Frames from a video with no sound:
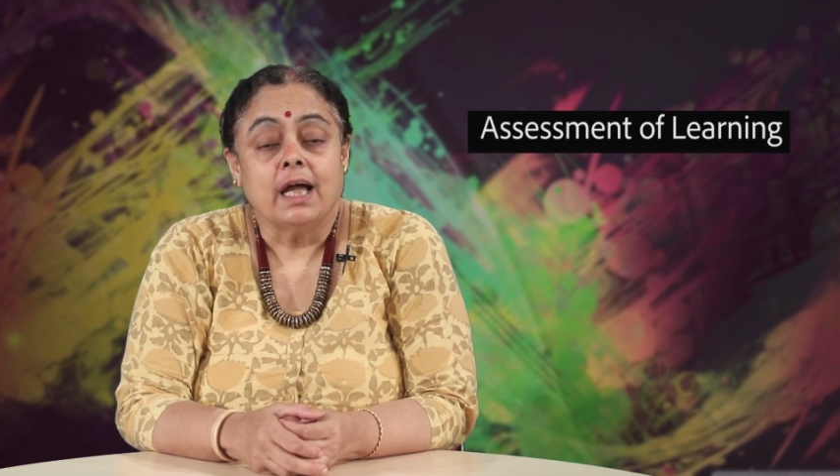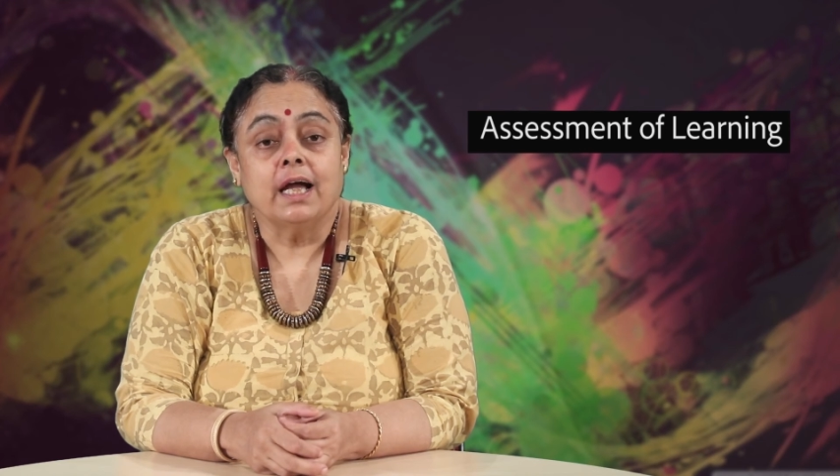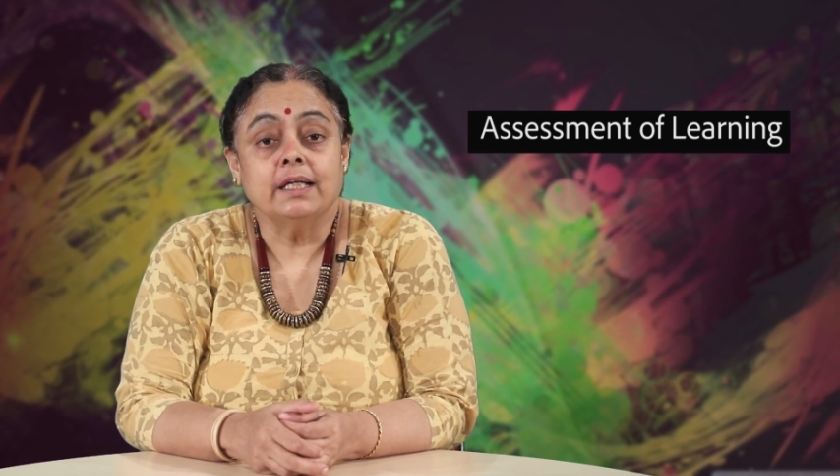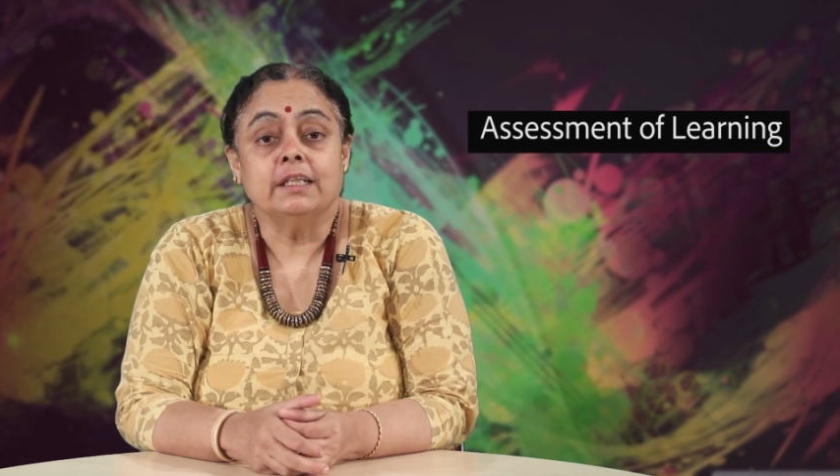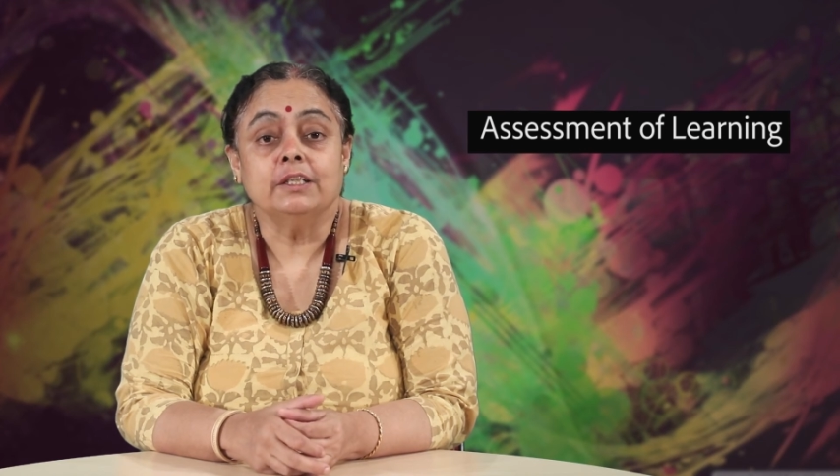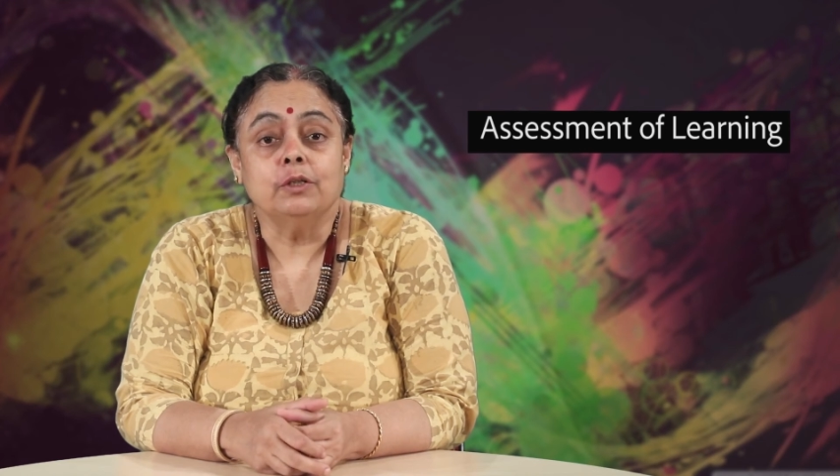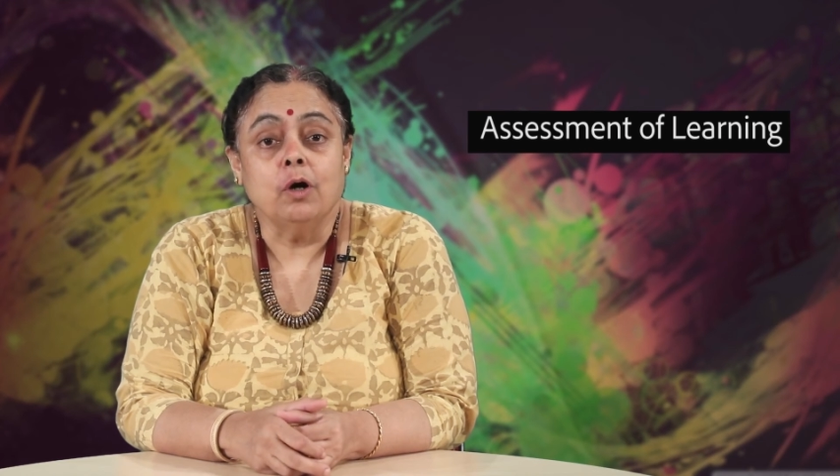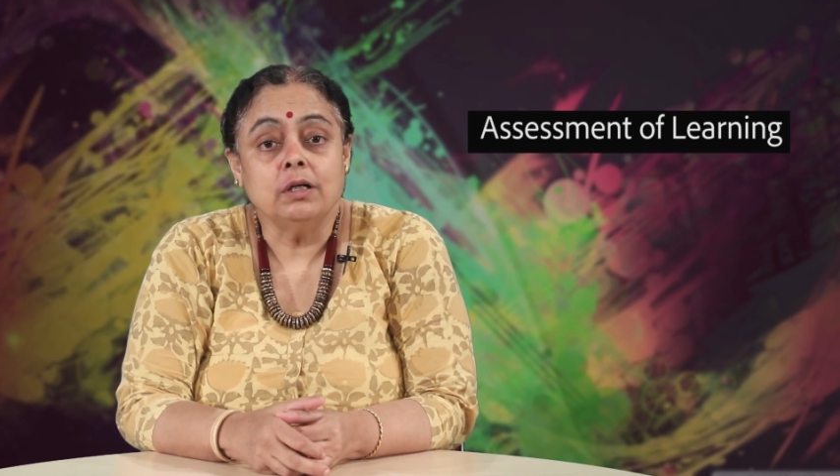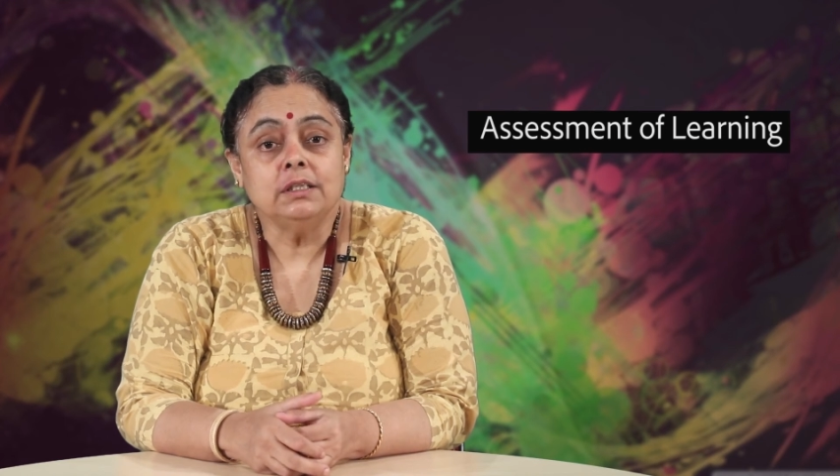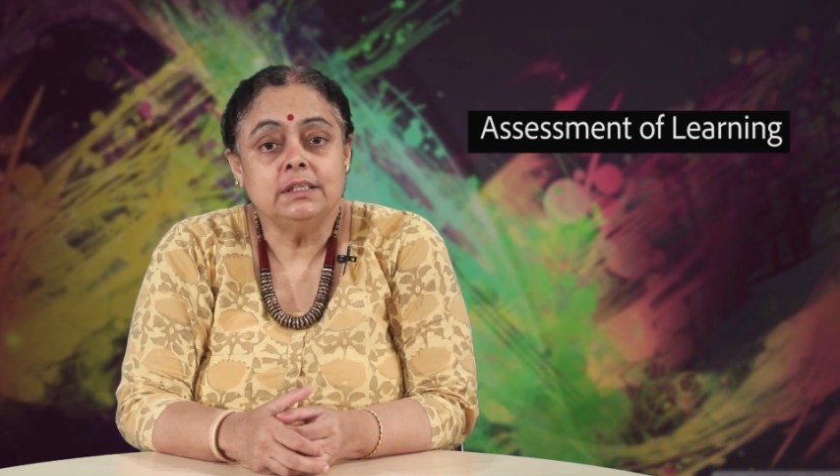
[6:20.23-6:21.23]
and a
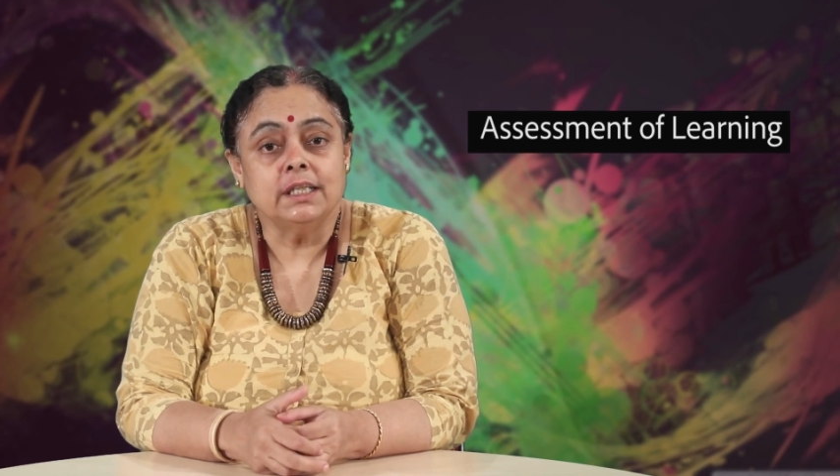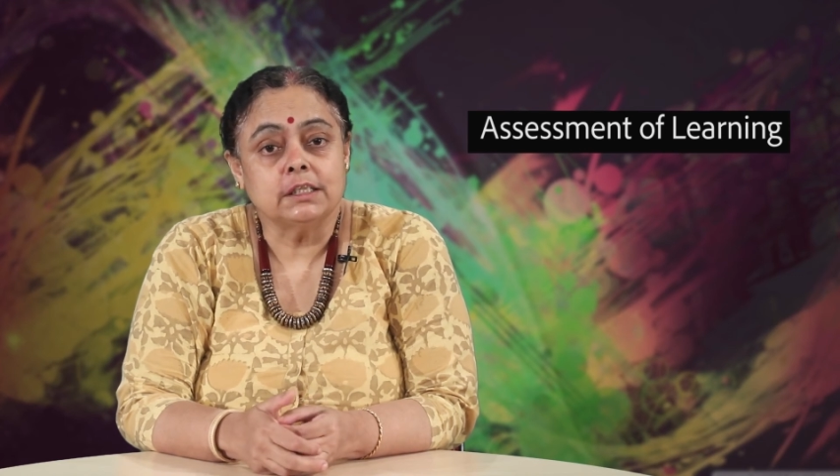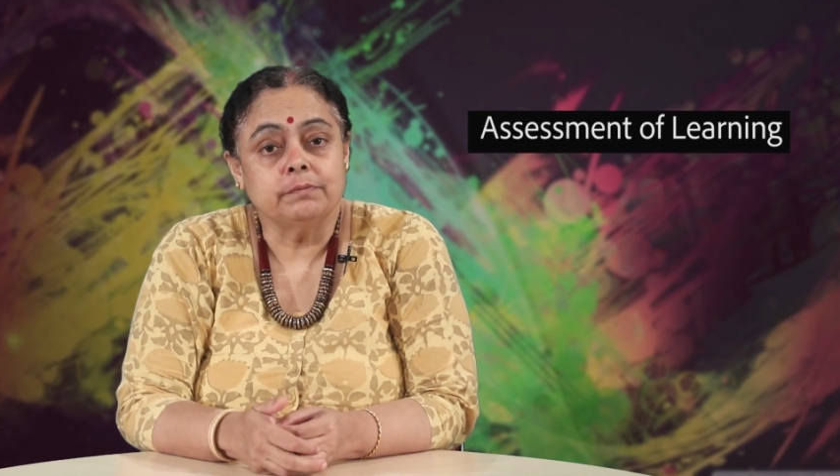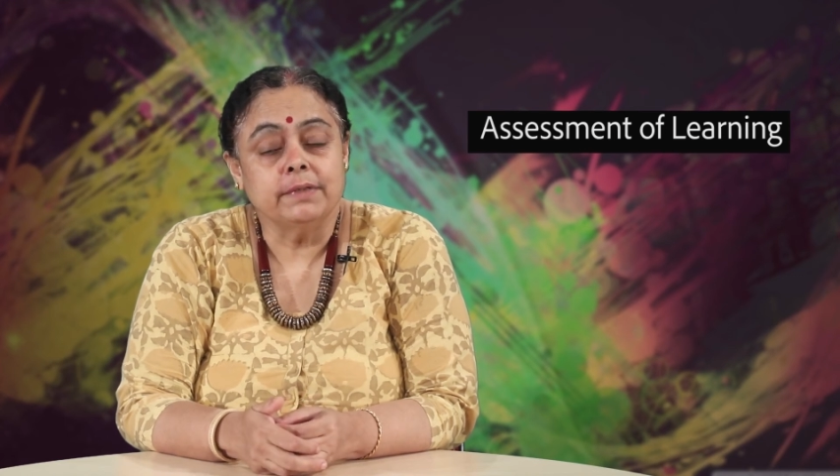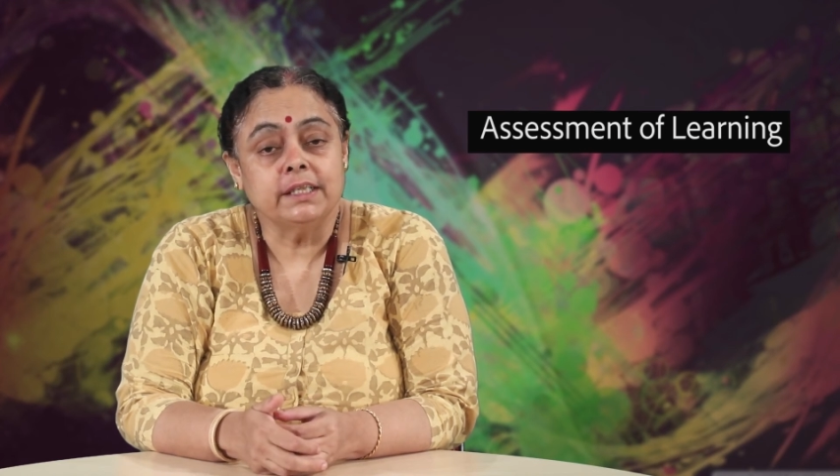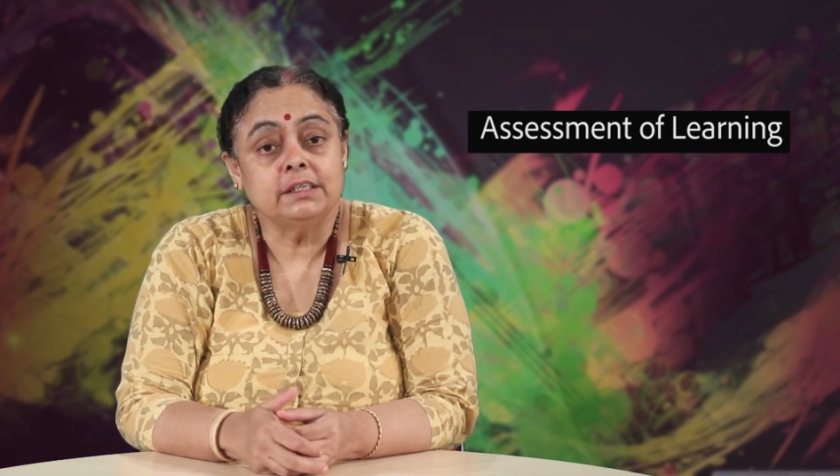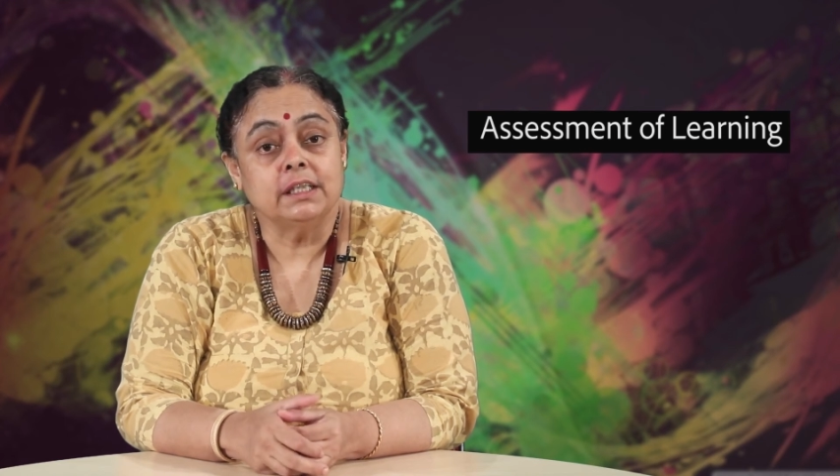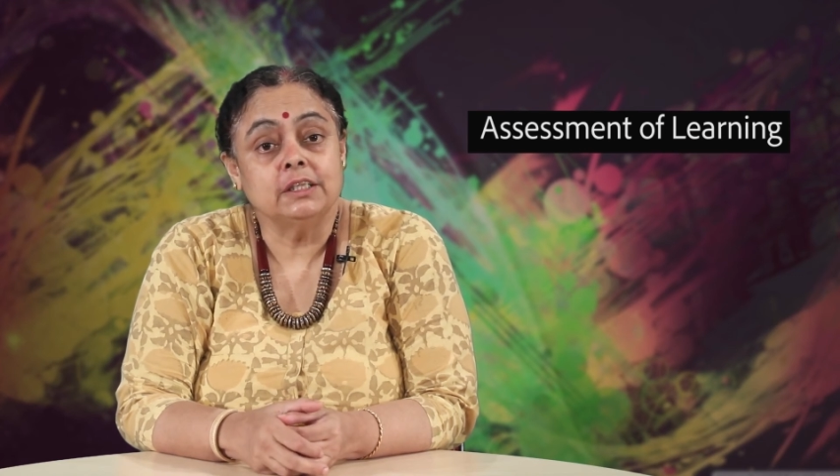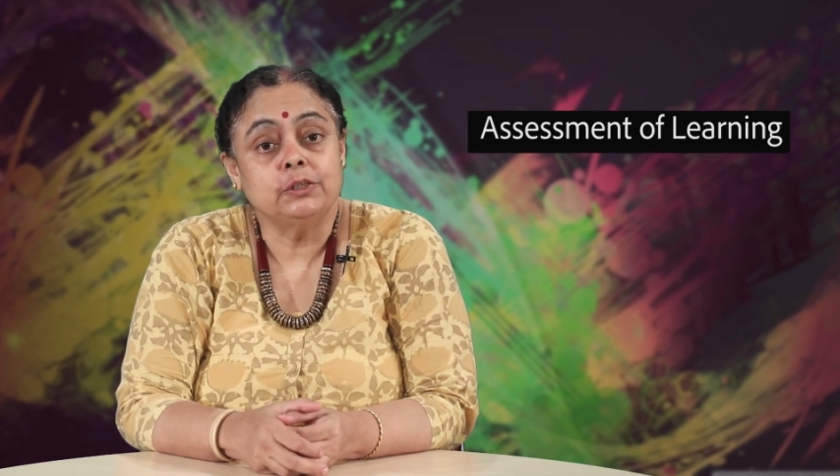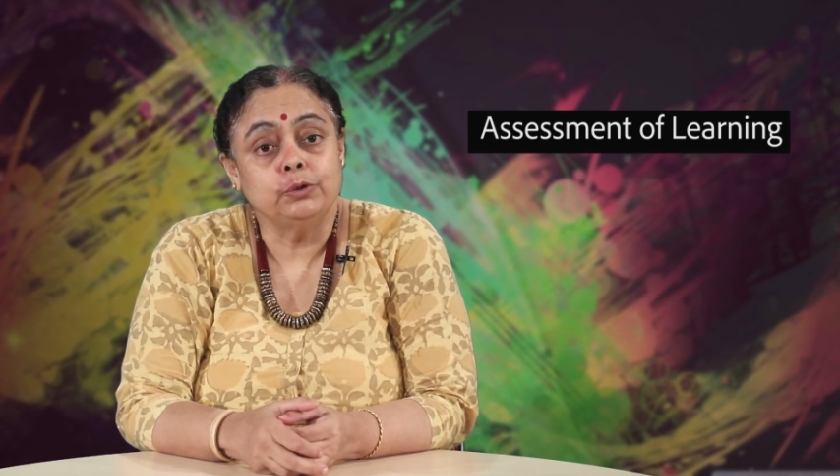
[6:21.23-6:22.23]

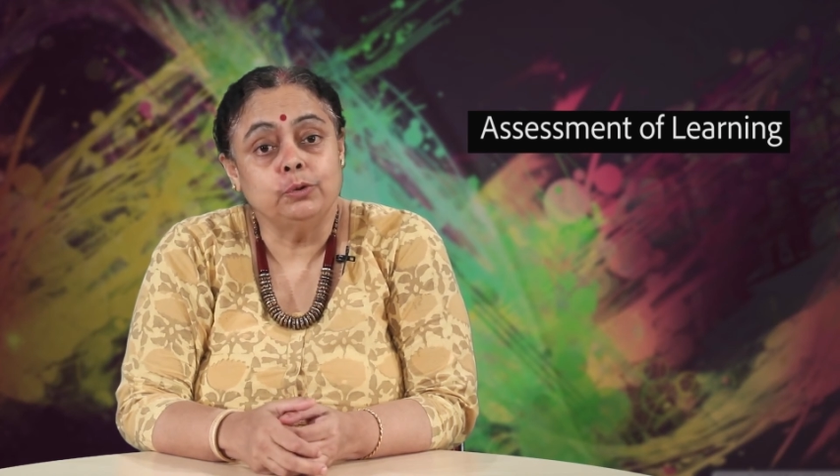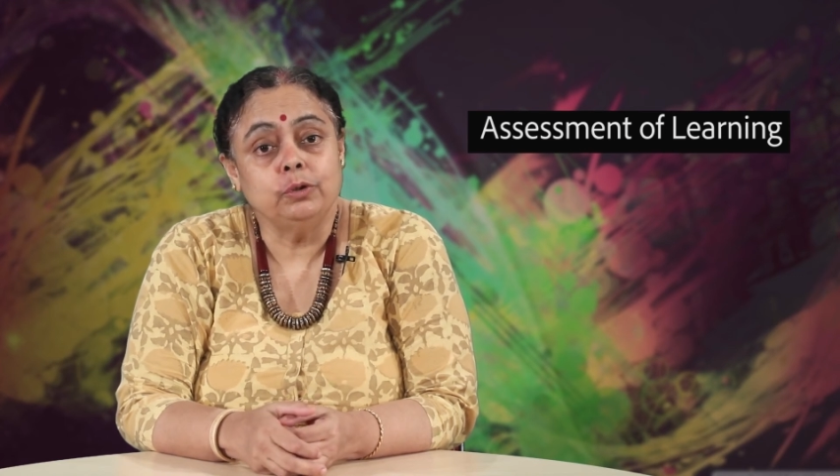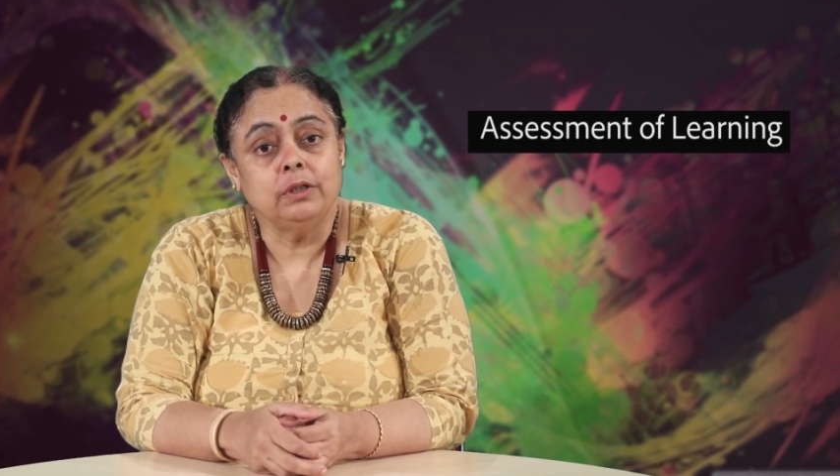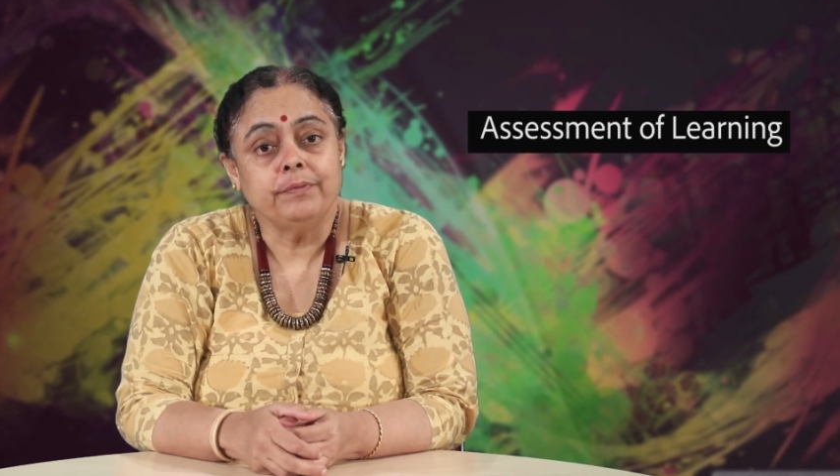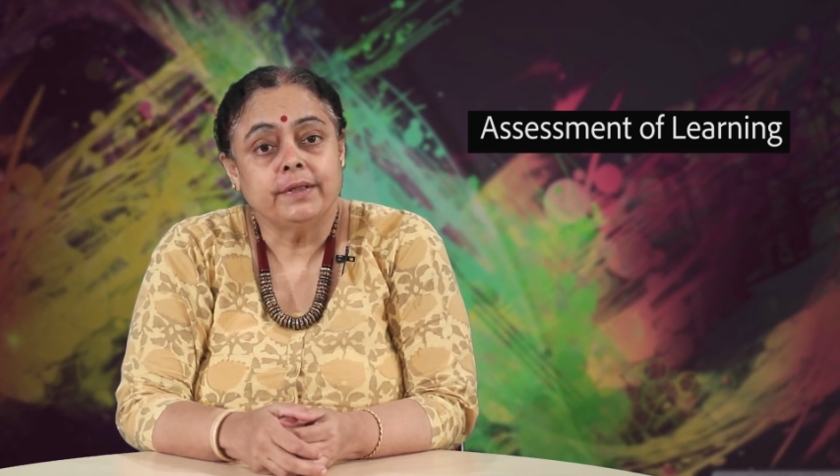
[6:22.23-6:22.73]
non-judgmental tool